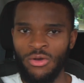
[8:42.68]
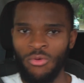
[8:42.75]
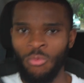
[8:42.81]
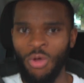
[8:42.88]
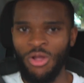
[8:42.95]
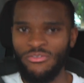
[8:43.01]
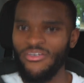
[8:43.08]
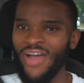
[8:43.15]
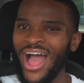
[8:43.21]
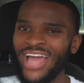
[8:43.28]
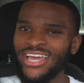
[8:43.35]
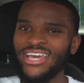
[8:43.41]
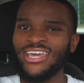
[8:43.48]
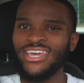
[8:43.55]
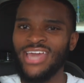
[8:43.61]
one that I
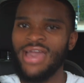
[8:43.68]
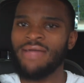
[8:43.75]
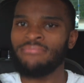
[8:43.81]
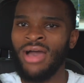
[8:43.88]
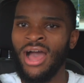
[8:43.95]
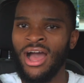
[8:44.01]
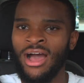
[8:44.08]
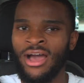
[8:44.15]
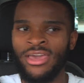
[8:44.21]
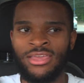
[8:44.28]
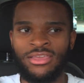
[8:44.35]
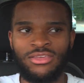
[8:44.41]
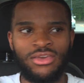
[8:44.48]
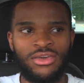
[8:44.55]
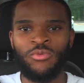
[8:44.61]
can get
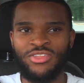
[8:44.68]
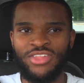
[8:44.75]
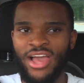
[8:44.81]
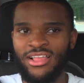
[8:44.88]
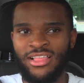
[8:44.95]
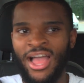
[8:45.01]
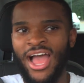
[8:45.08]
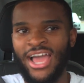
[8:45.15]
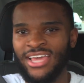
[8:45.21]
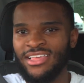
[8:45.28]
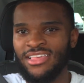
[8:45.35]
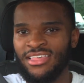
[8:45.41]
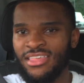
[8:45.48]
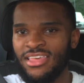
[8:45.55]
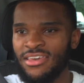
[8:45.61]
behind, which I
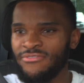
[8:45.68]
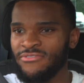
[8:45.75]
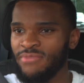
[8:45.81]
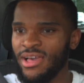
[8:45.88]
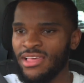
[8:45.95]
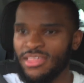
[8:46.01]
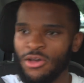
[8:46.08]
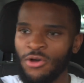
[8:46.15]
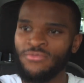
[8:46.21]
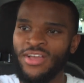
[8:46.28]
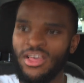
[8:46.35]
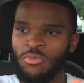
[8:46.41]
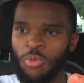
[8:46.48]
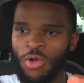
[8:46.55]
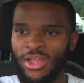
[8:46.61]
can see for myself.
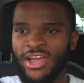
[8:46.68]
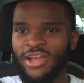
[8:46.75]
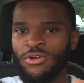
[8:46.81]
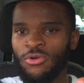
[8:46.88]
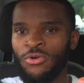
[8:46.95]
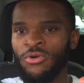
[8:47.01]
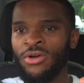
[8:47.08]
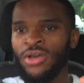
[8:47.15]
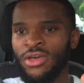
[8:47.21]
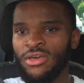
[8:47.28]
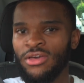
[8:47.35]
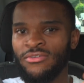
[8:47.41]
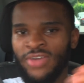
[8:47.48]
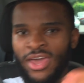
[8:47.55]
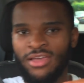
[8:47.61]
That's one angle
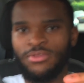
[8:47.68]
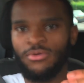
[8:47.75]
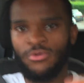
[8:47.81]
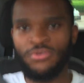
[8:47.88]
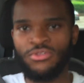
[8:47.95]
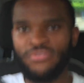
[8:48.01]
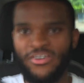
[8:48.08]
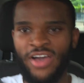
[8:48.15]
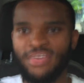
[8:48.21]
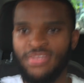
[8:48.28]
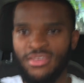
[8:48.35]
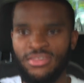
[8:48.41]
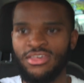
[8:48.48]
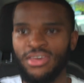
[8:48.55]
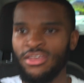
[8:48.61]
of getting to
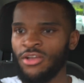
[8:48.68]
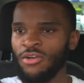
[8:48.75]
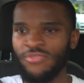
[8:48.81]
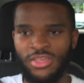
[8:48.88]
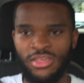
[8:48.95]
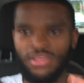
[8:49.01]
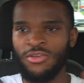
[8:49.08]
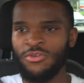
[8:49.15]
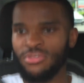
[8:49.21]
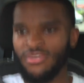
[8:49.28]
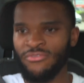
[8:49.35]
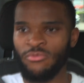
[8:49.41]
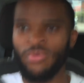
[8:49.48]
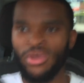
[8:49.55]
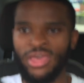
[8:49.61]
100,000 this year. And obviously there's loads of
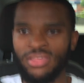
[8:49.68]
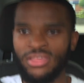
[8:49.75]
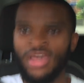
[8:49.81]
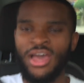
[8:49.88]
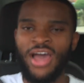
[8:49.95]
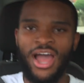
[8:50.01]
different ways.